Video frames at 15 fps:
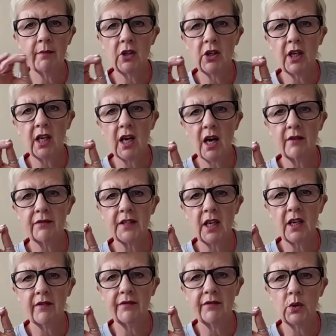looking after
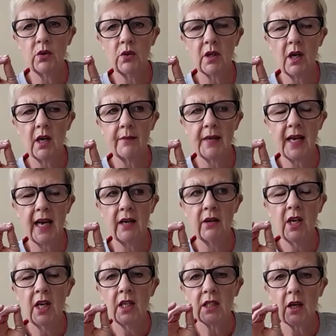her full time now.
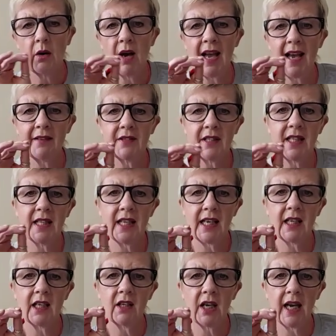So I have to
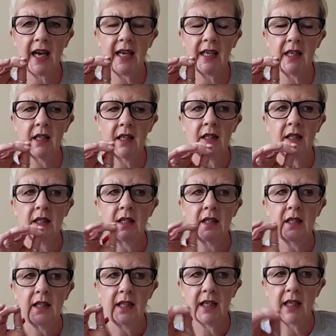think, okay,
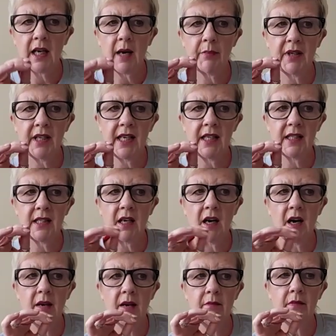in a couple of years'
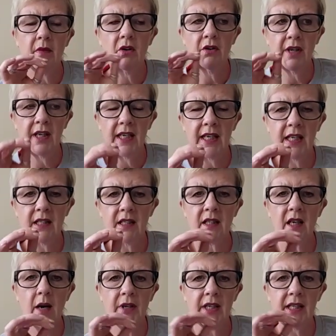time or in a year's
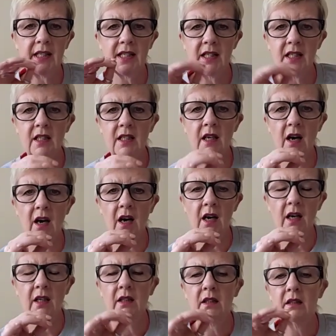time, I need to start
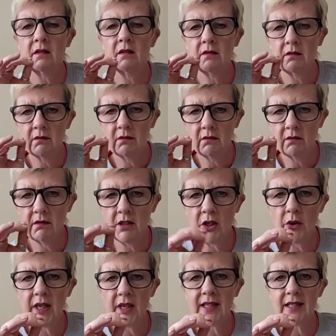
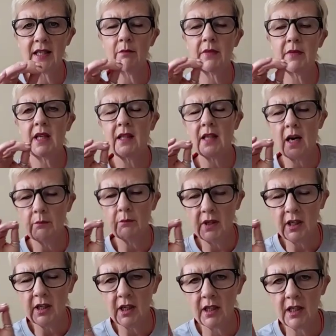doing something that I'm
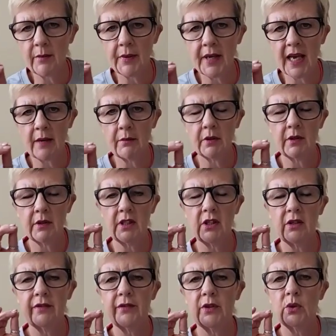going to be able to
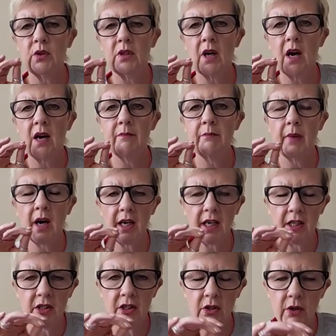do full time, but I
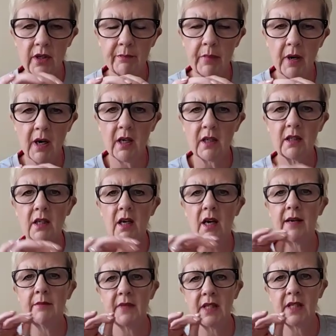can do it part
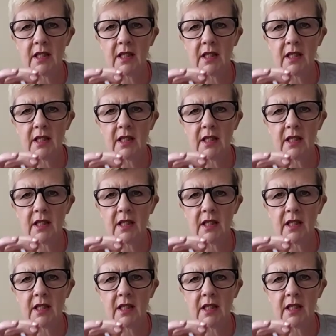time to